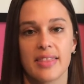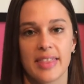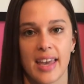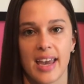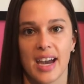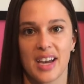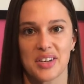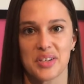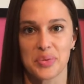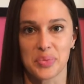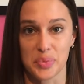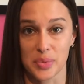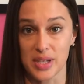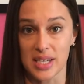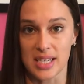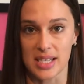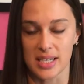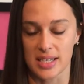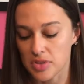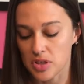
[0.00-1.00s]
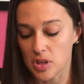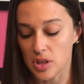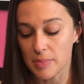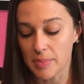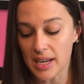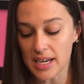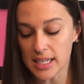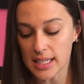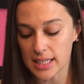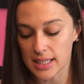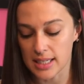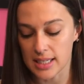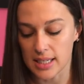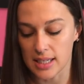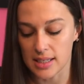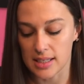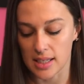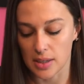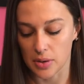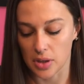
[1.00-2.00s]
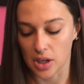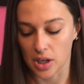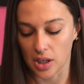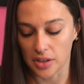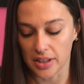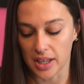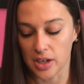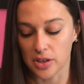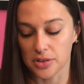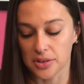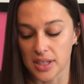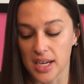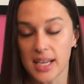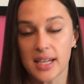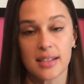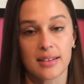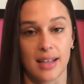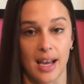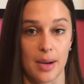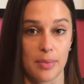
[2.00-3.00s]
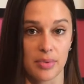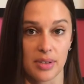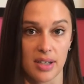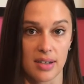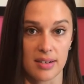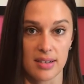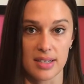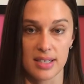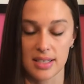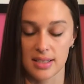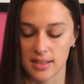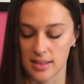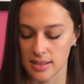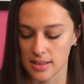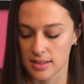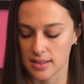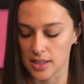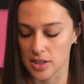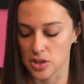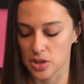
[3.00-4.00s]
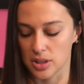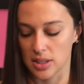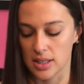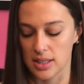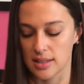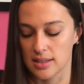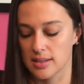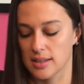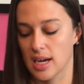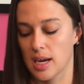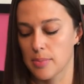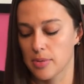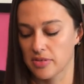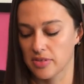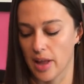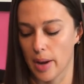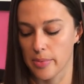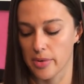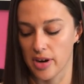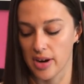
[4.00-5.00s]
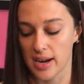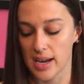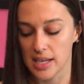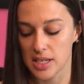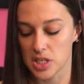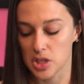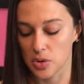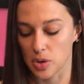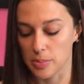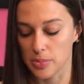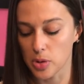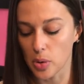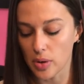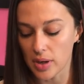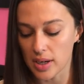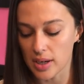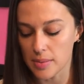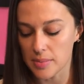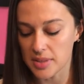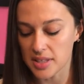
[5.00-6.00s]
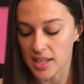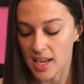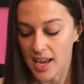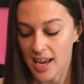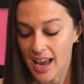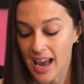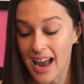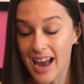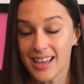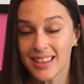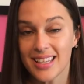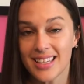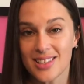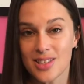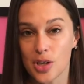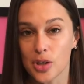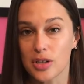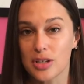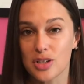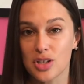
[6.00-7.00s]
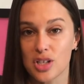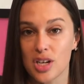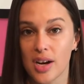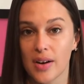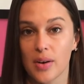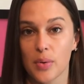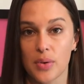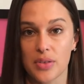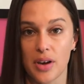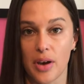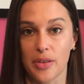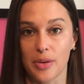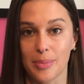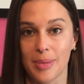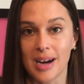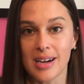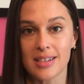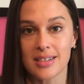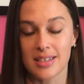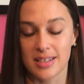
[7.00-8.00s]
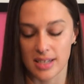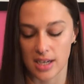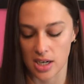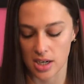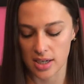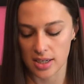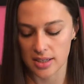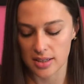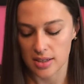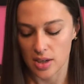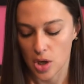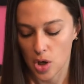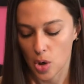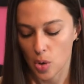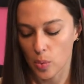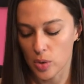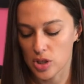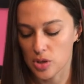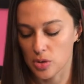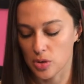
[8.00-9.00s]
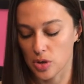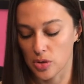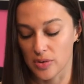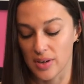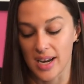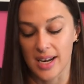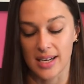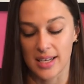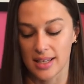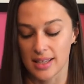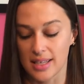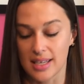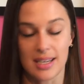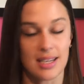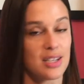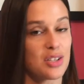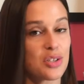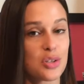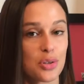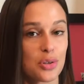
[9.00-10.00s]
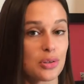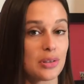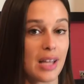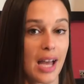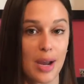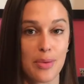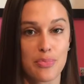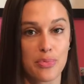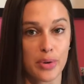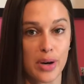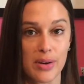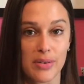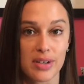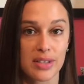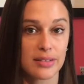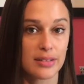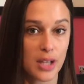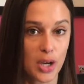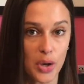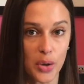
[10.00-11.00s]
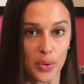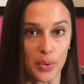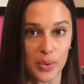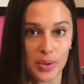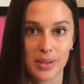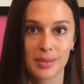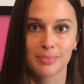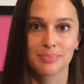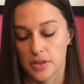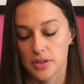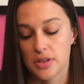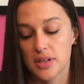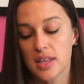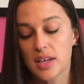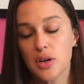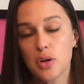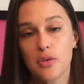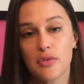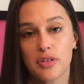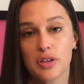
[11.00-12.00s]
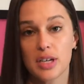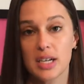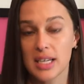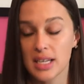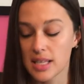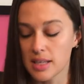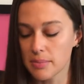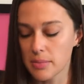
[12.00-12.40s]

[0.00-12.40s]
they had to read. So the Benedictines, they were called, they created libraries, essentially this type of library, and scriptoriums, and they started sharing with other monasteries, which created the interlibrary loan. So then over in the